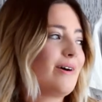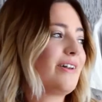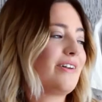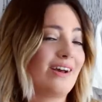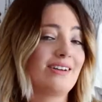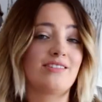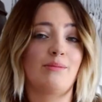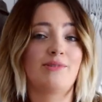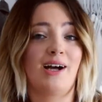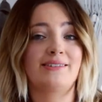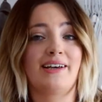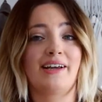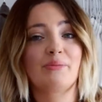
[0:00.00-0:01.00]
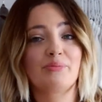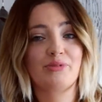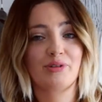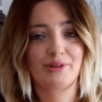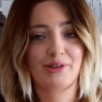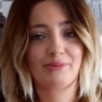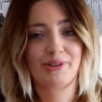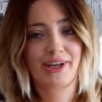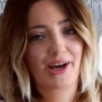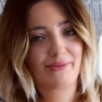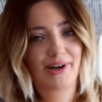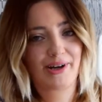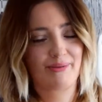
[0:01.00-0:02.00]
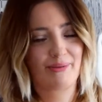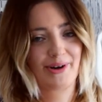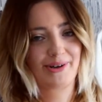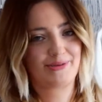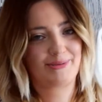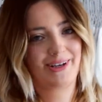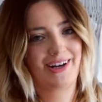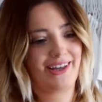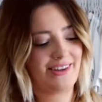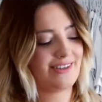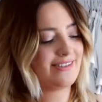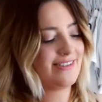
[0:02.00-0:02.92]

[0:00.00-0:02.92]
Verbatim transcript: 9 times out of 10 I probably wouldn't get away with wearing something like this.